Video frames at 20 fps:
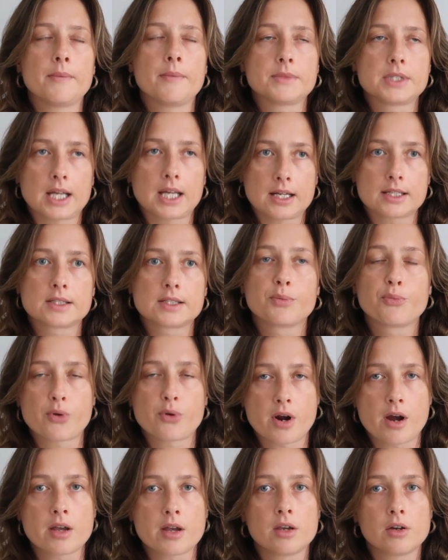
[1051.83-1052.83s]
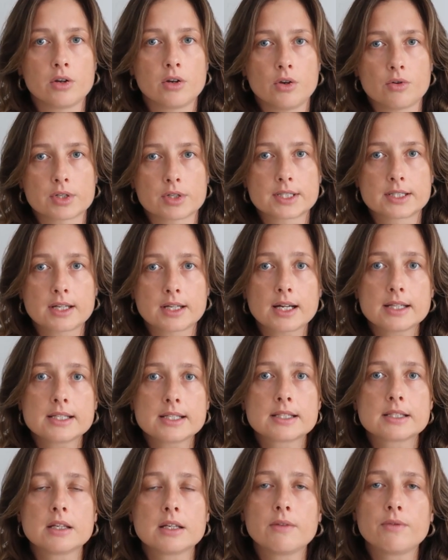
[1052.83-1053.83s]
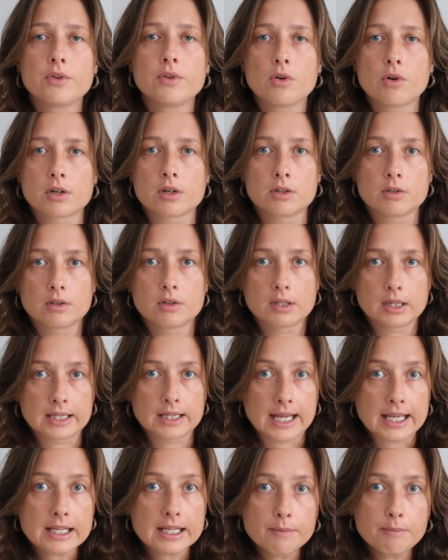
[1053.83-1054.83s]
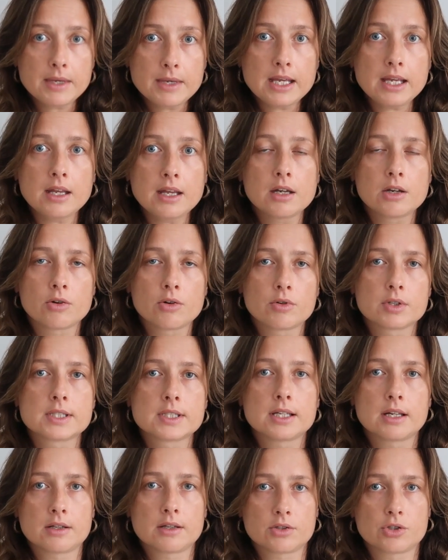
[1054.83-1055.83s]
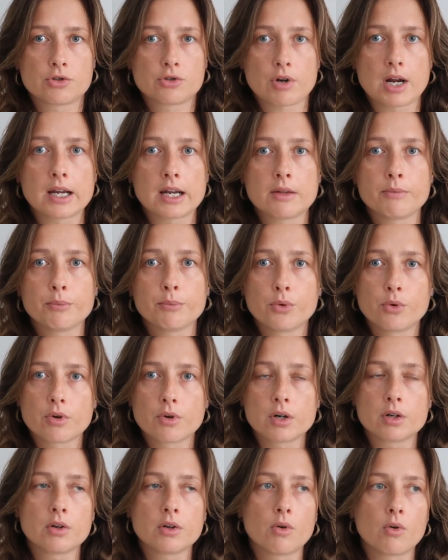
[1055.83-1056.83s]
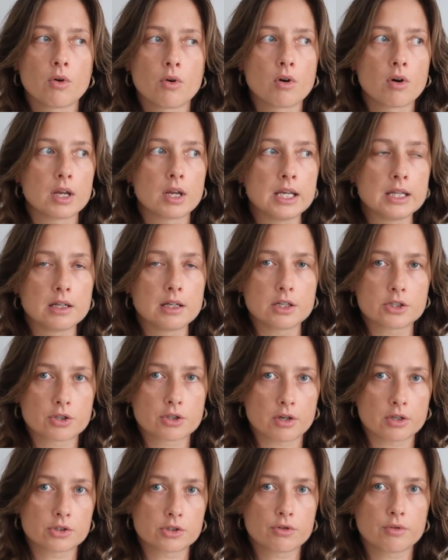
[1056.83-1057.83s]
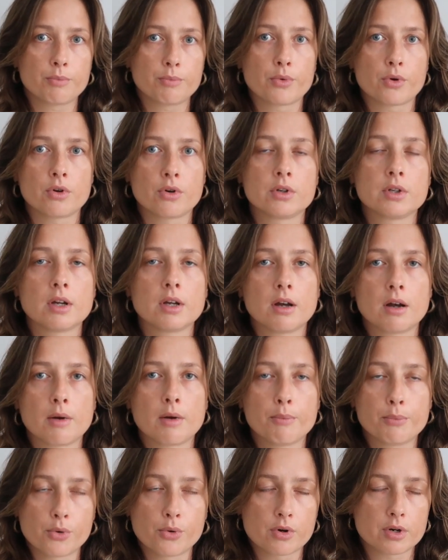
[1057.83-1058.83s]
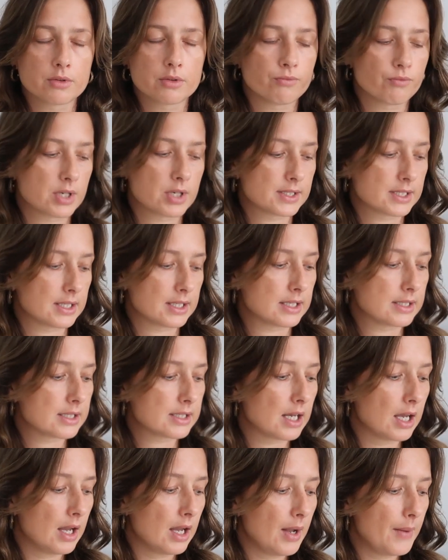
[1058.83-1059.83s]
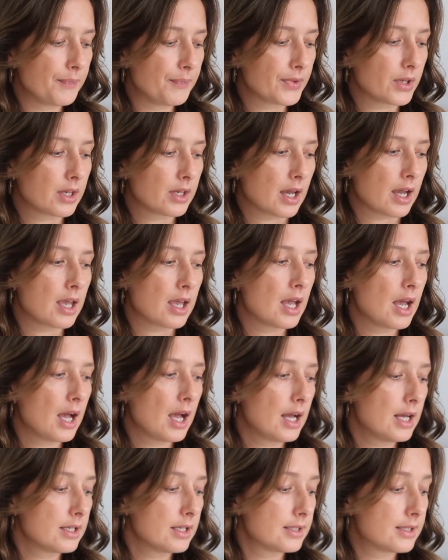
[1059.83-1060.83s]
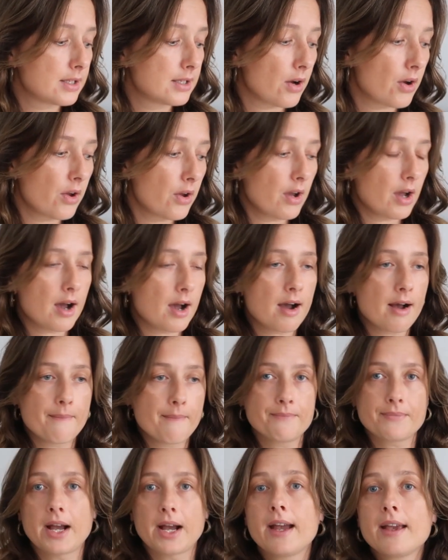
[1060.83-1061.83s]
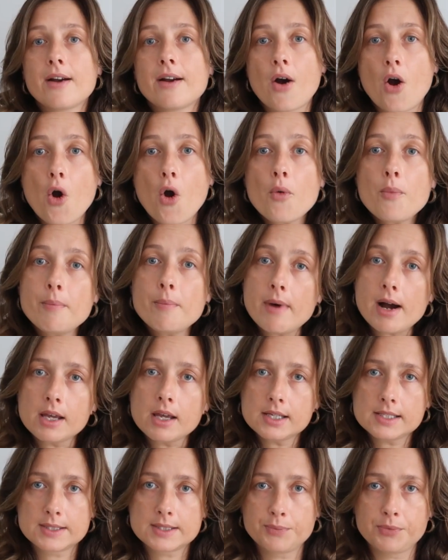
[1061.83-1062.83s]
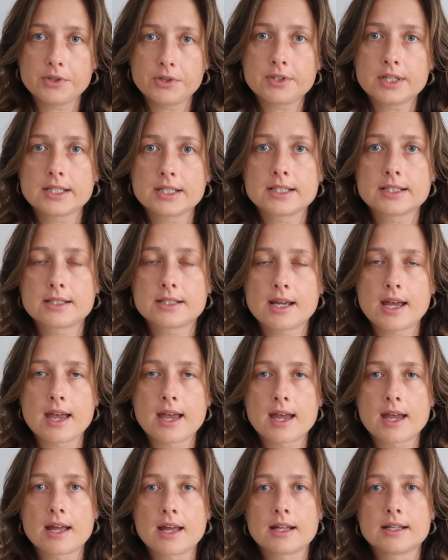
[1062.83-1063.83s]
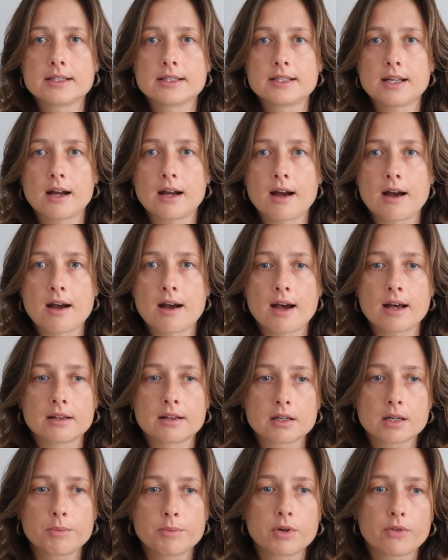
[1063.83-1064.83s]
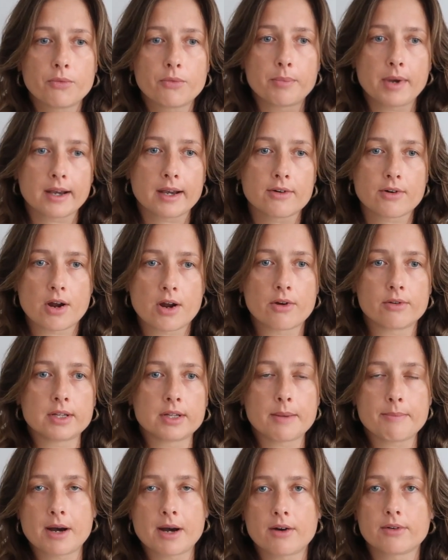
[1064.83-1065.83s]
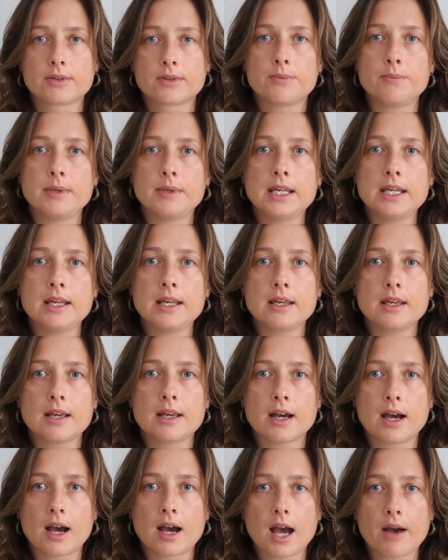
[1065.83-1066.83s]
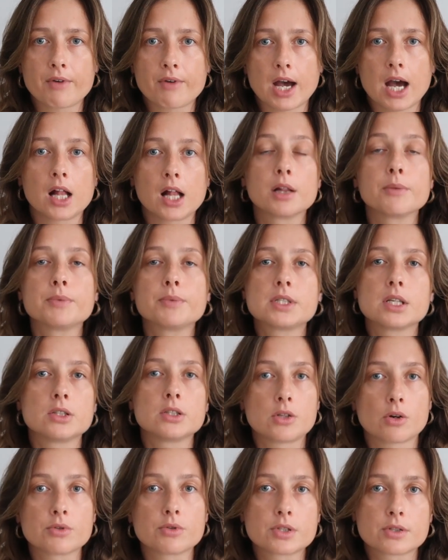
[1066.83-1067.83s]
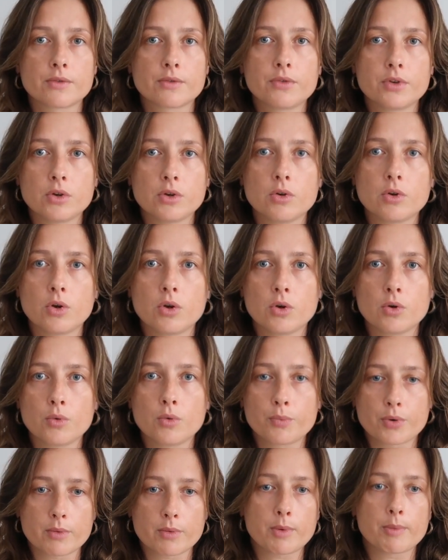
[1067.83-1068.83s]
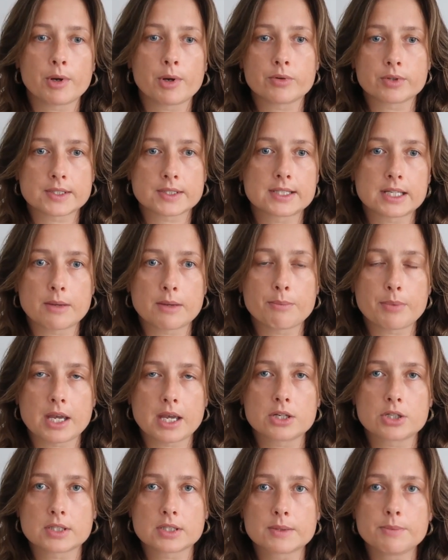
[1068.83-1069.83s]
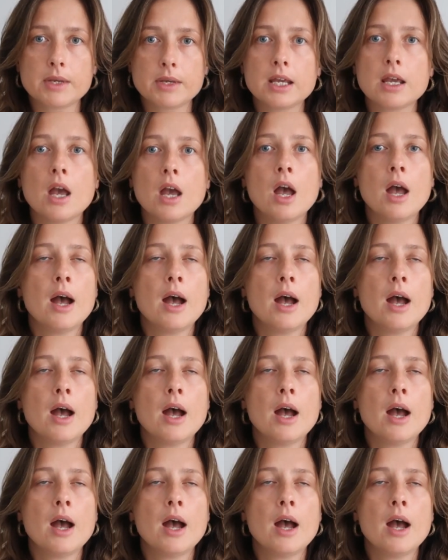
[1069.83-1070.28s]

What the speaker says: test prior your studies, if you're like me, not an Australian born or English country born resident. Okay, so I hope my experience and a little bit of background about me have helped those of you who probably on the same page as me,